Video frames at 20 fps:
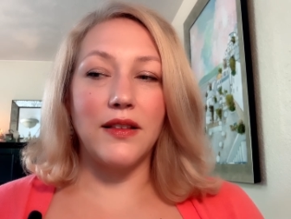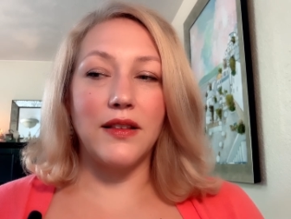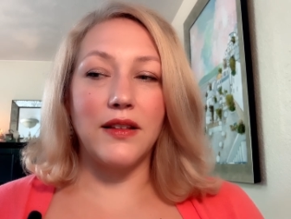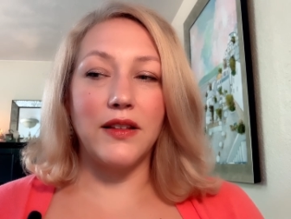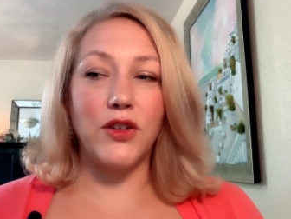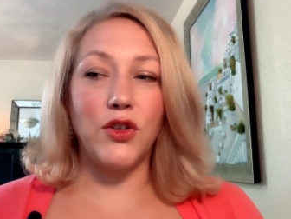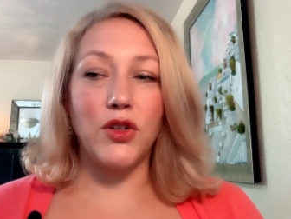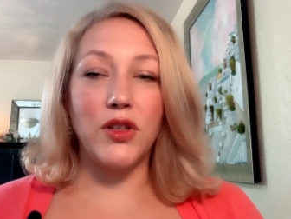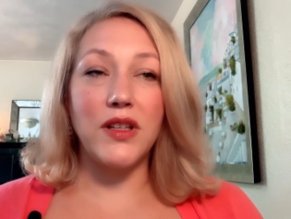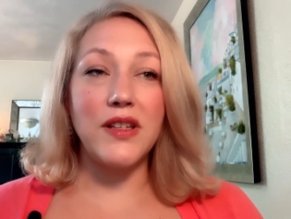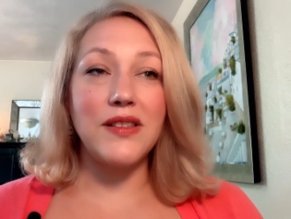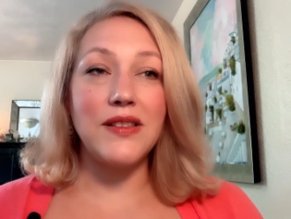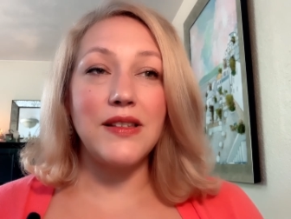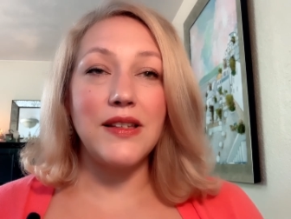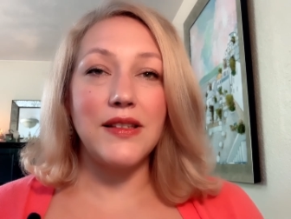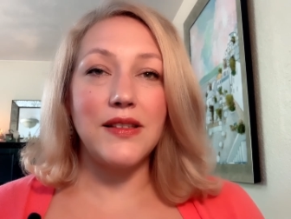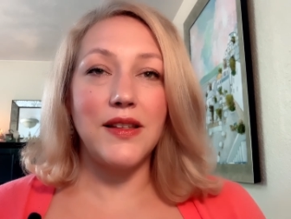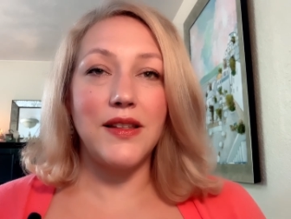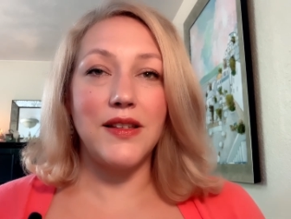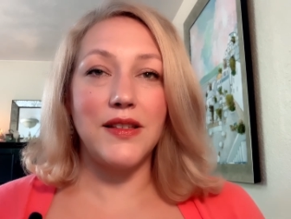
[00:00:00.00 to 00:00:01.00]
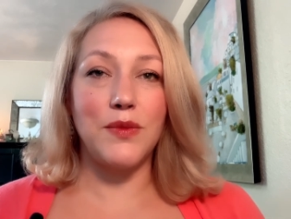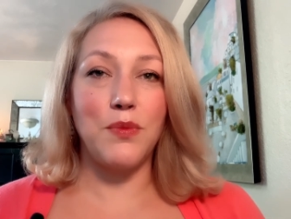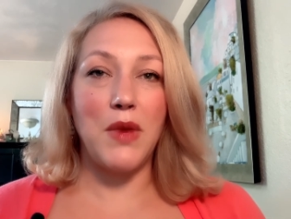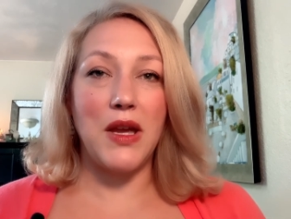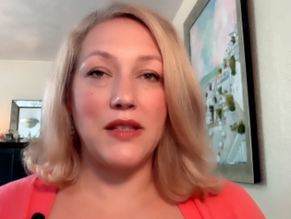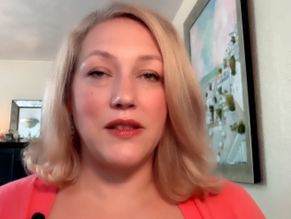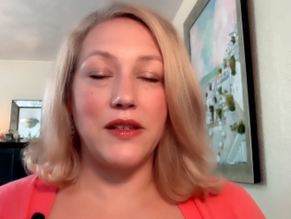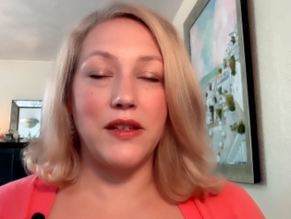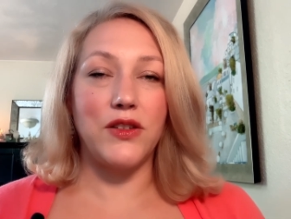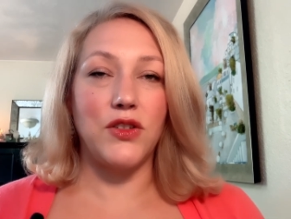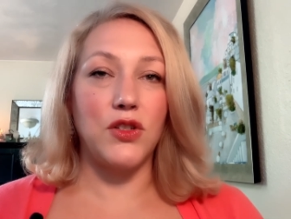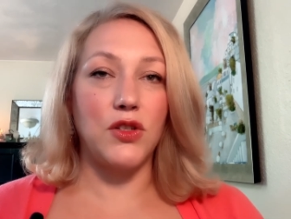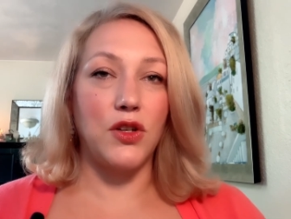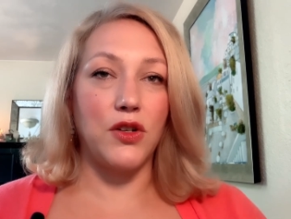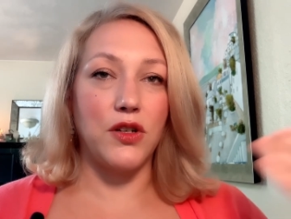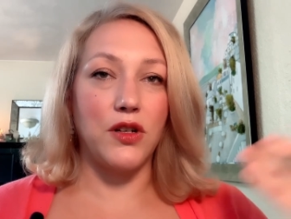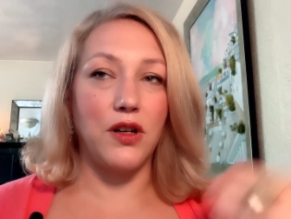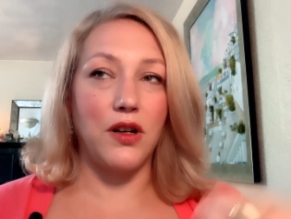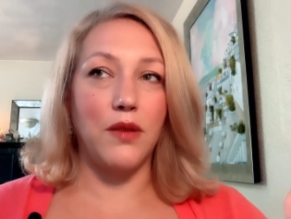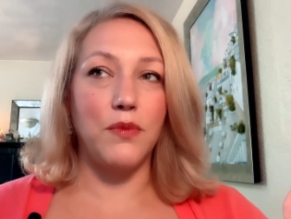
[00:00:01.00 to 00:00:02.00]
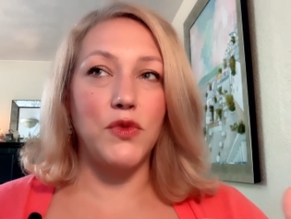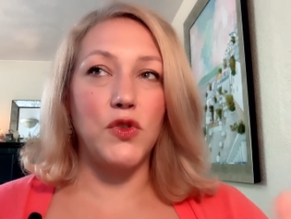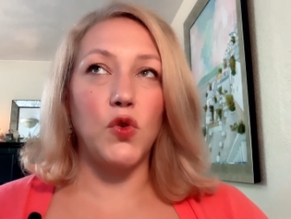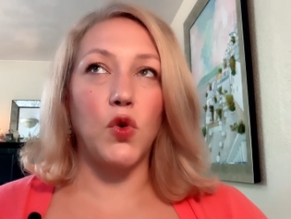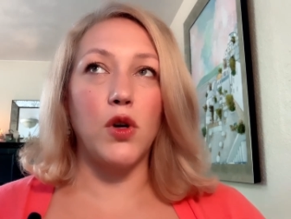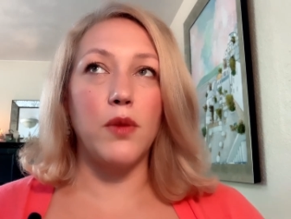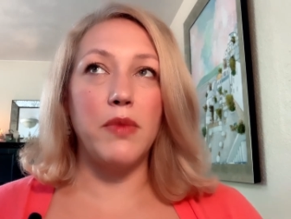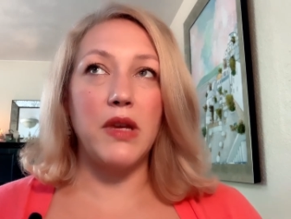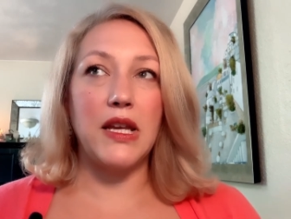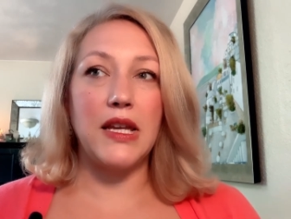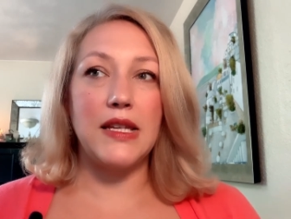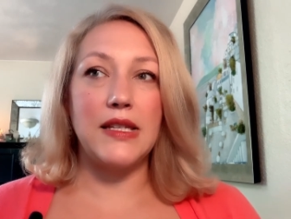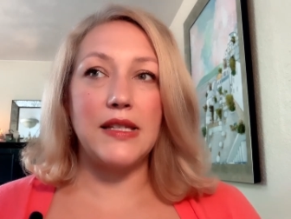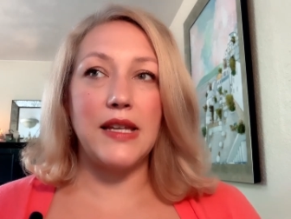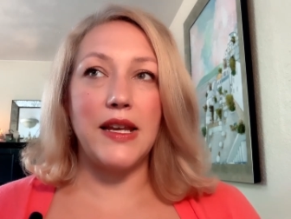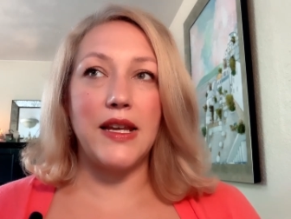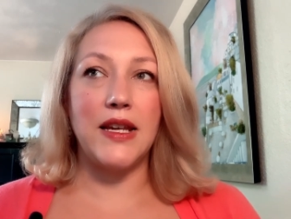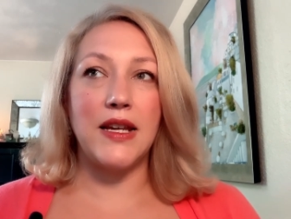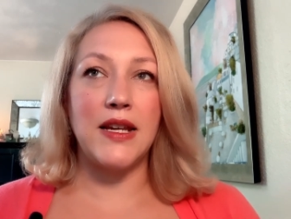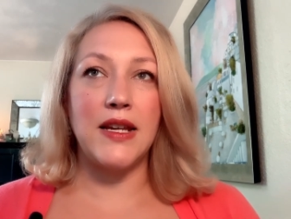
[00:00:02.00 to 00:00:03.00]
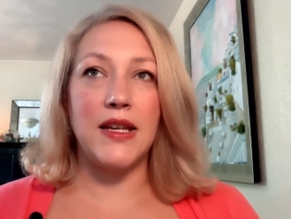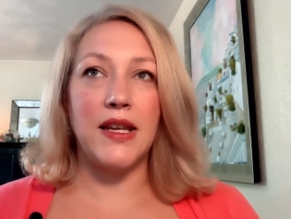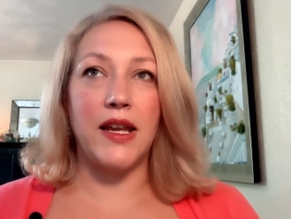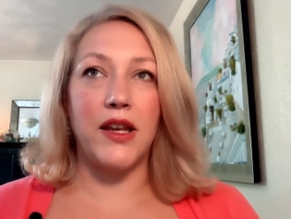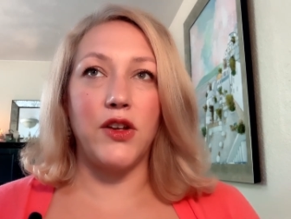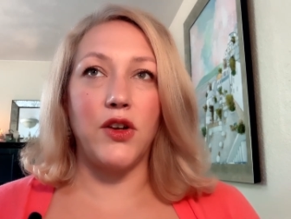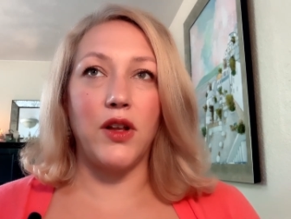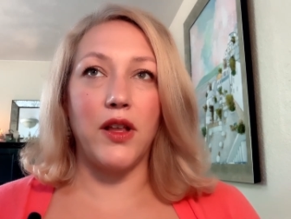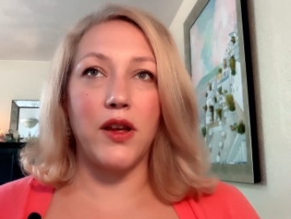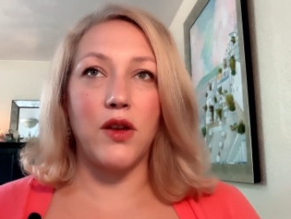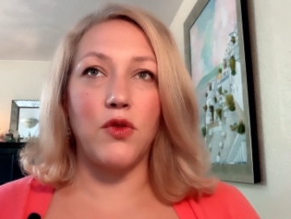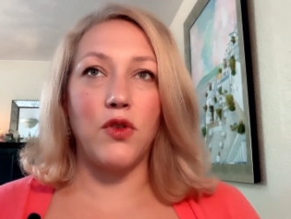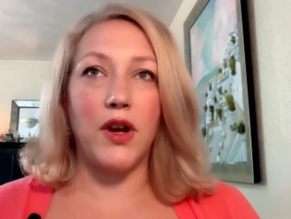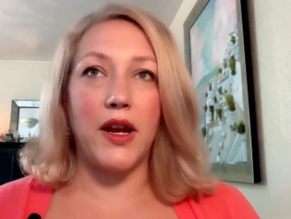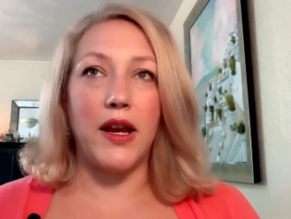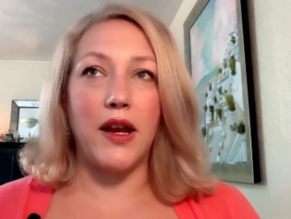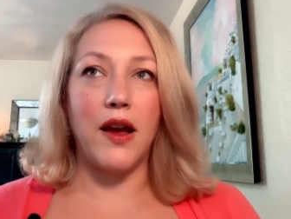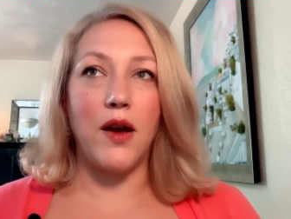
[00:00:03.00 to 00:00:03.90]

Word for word: when you're listening to this message and you're absorbing it, taking it in, you're like, great,